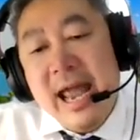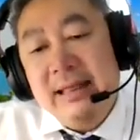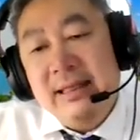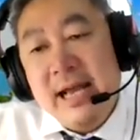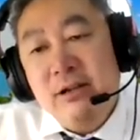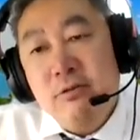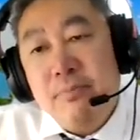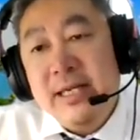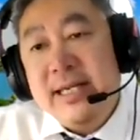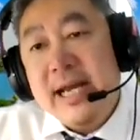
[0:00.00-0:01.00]
and then to
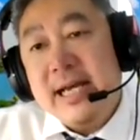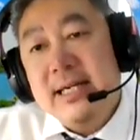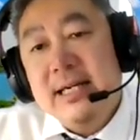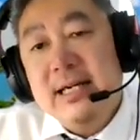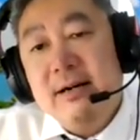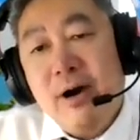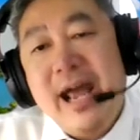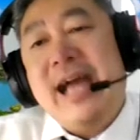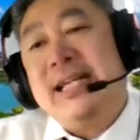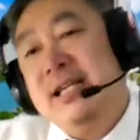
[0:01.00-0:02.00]
predict what
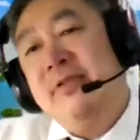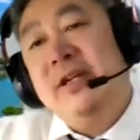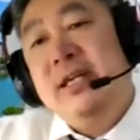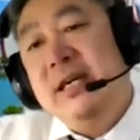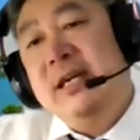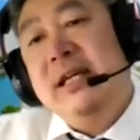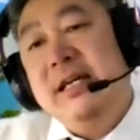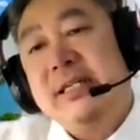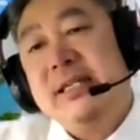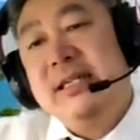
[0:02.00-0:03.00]
activity it
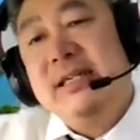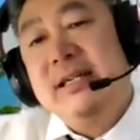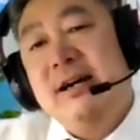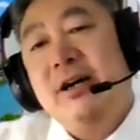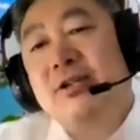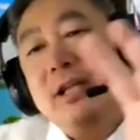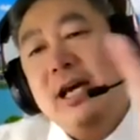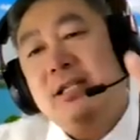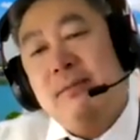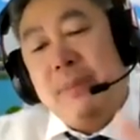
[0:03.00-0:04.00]
is. All right, so that
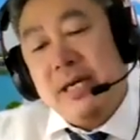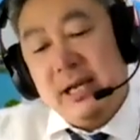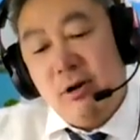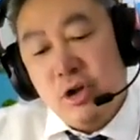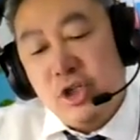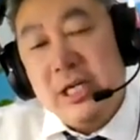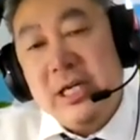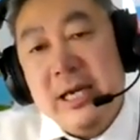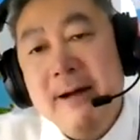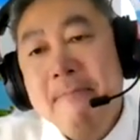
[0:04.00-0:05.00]
is a basic logic
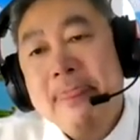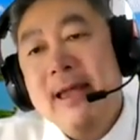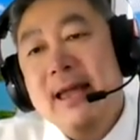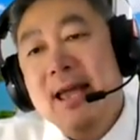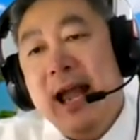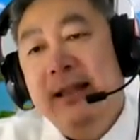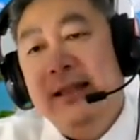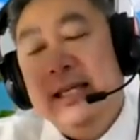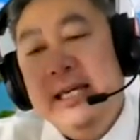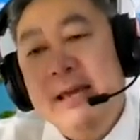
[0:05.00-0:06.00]
here. And
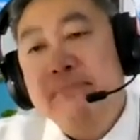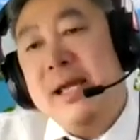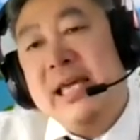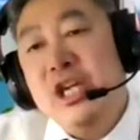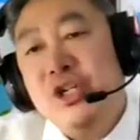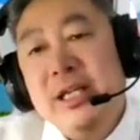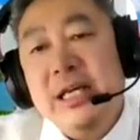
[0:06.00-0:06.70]
the implication